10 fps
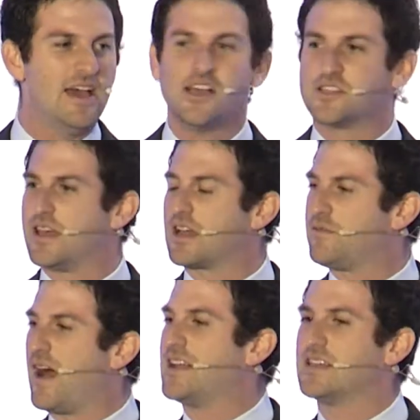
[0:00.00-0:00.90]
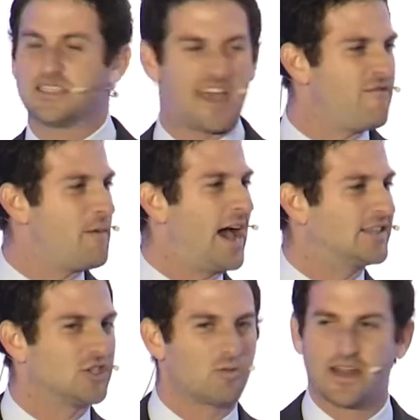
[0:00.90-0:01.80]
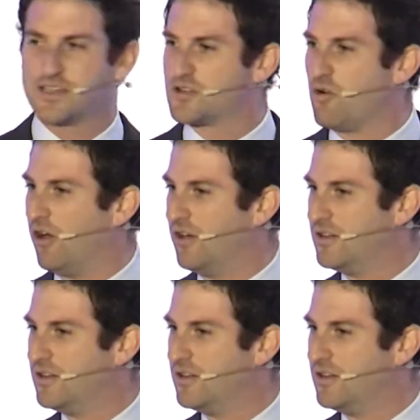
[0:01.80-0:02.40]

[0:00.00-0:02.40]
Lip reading: so they could find a safe passageway to school,